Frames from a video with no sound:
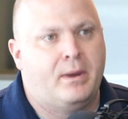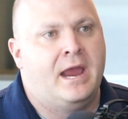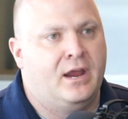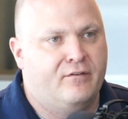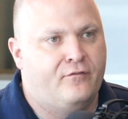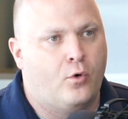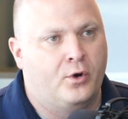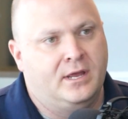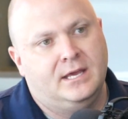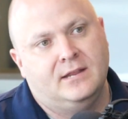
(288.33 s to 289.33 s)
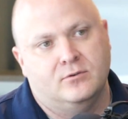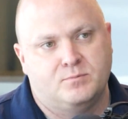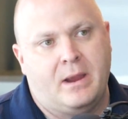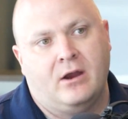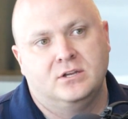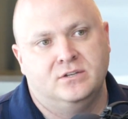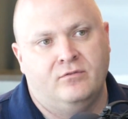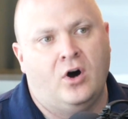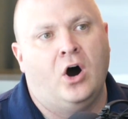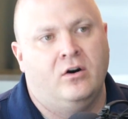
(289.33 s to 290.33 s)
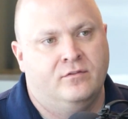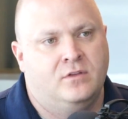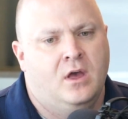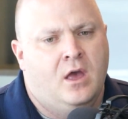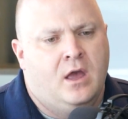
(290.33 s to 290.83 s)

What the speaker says: paying it forward, and getting those parents involved.